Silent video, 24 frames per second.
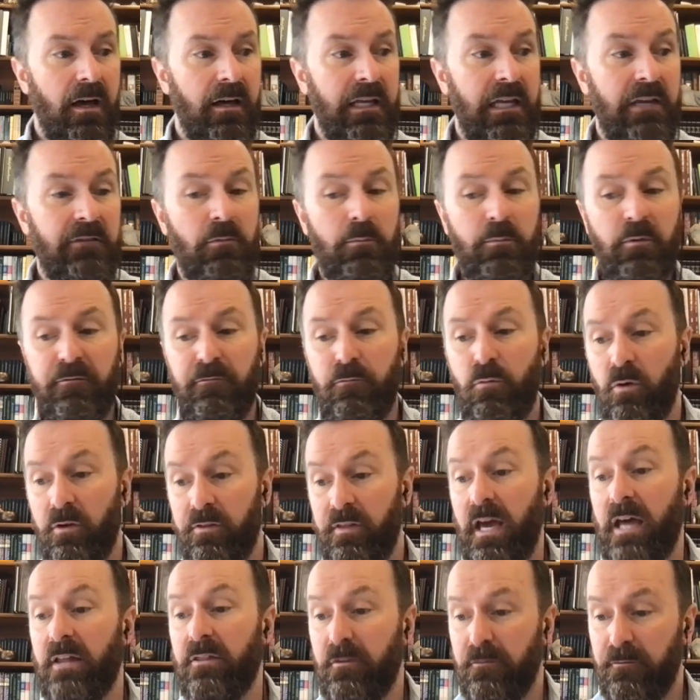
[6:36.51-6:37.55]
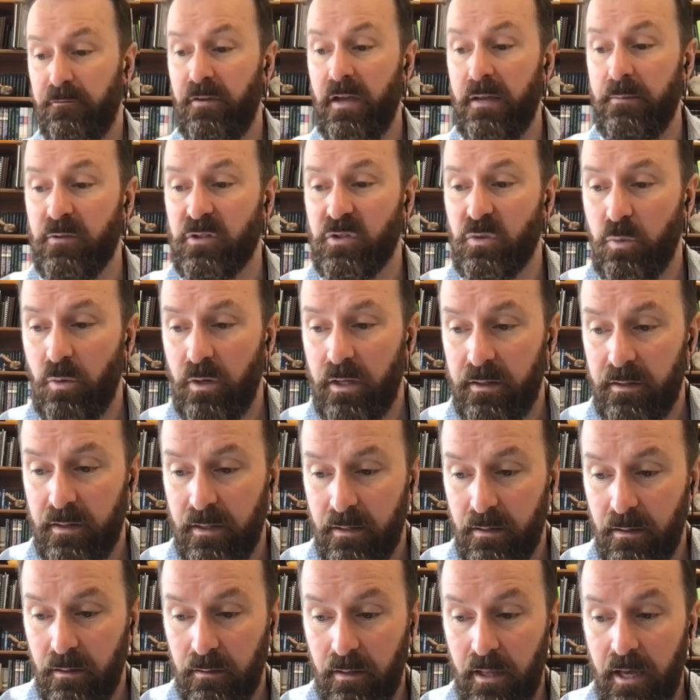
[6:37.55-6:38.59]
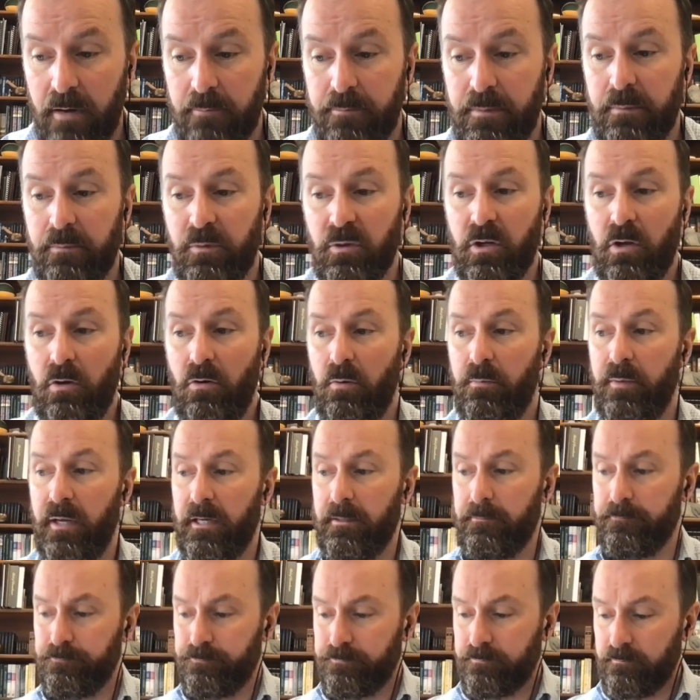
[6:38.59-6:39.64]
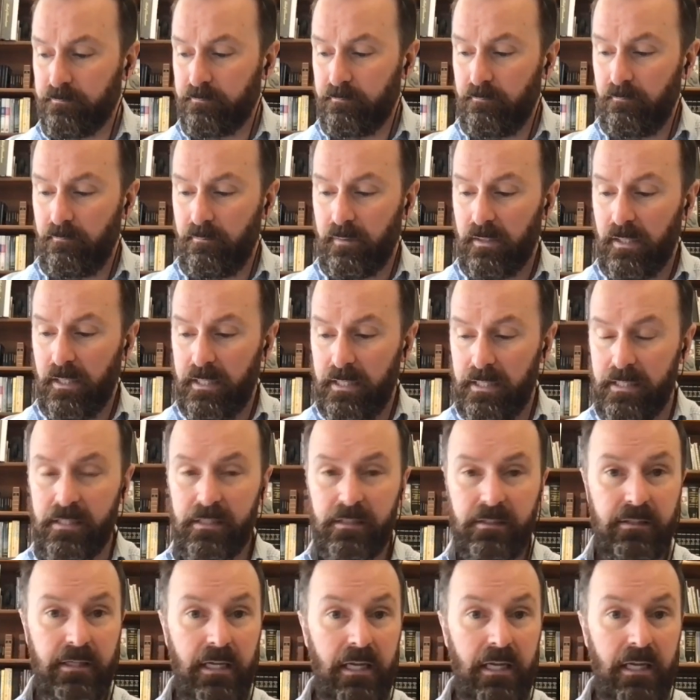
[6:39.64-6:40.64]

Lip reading: Even before that, the famous one that a lot of people know about is